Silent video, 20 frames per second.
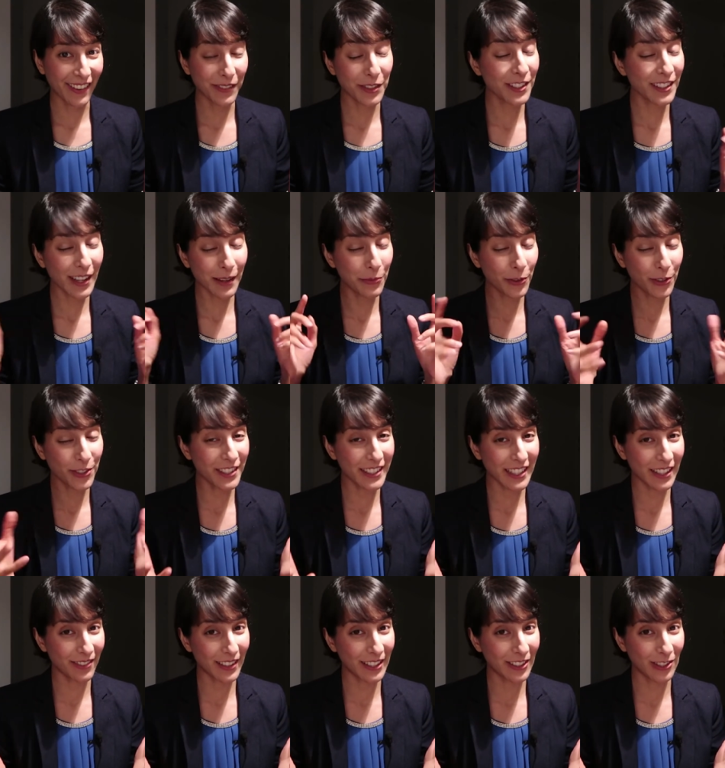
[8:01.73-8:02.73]
I'm, just, I'm not just
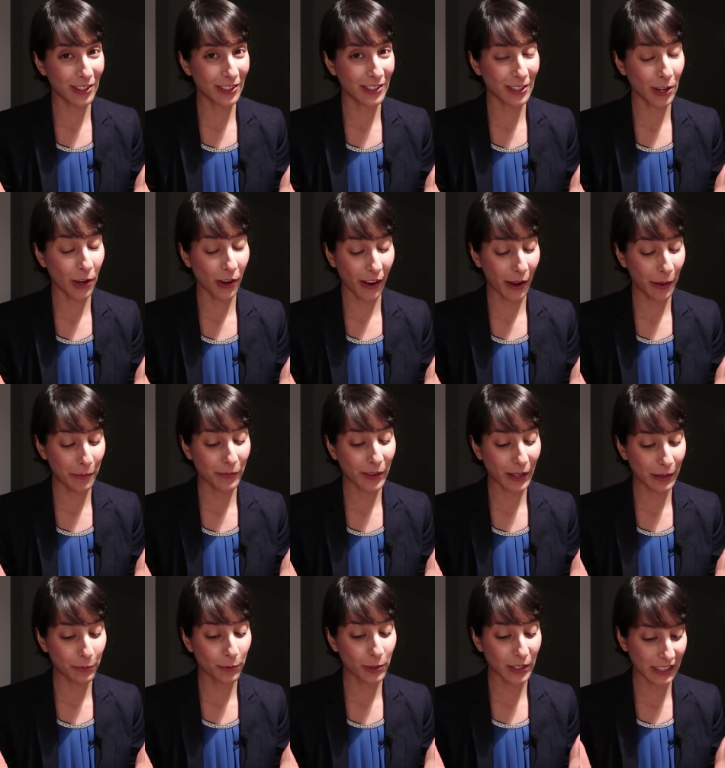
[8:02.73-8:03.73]
giving you the song, I'm,
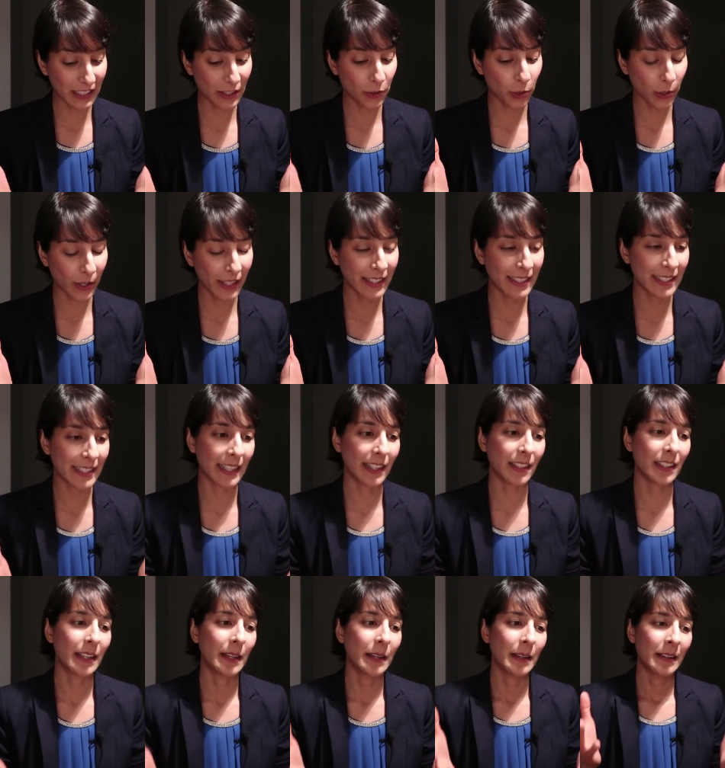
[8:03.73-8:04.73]
I'm really drawing this out.